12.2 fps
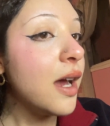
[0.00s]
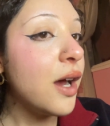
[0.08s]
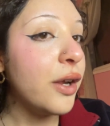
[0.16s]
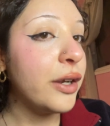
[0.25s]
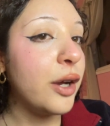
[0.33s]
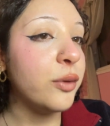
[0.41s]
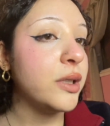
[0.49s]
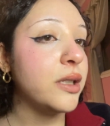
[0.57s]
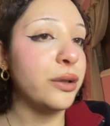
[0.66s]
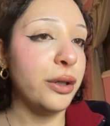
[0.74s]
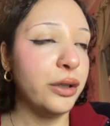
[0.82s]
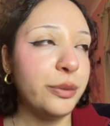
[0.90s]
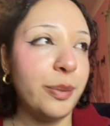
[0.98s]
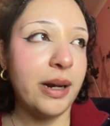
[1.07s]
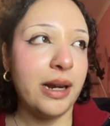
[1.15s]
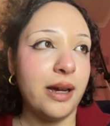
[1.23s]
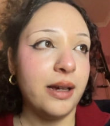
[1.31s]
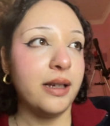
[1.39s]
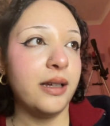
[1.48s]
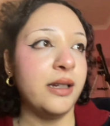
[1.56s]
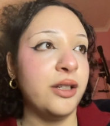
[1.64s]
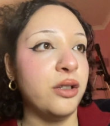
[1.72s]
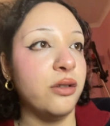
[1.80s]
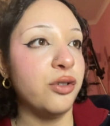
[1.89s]
on how this looked, but I,
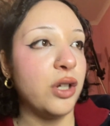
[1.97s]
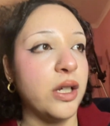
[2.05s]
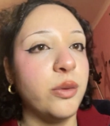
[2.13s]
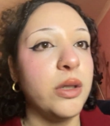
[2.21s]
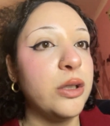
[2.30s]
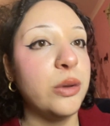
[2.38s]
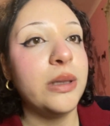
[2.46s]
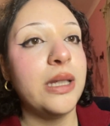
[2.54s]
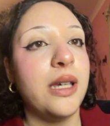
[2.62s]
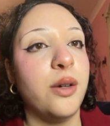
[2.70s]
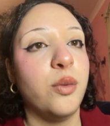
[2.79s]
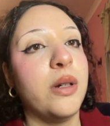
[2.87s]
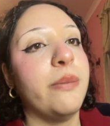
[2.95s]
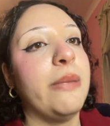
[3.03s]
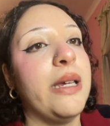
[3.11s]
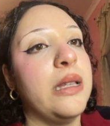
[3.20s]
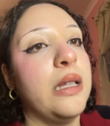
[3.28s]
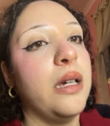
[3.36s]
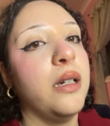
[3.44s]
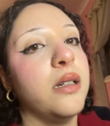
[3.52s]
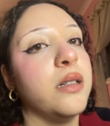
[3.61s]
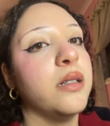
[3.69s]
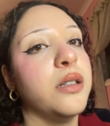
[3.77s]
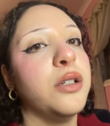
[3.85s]
in general, I don't think it would have made
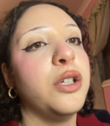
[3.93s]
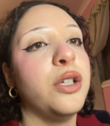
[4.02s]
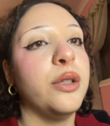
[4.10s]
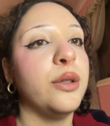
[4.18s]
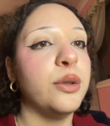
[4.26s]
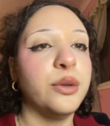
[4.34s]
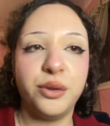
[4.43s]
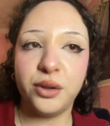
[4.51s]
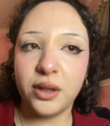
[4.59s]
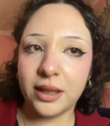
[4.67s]
like a huge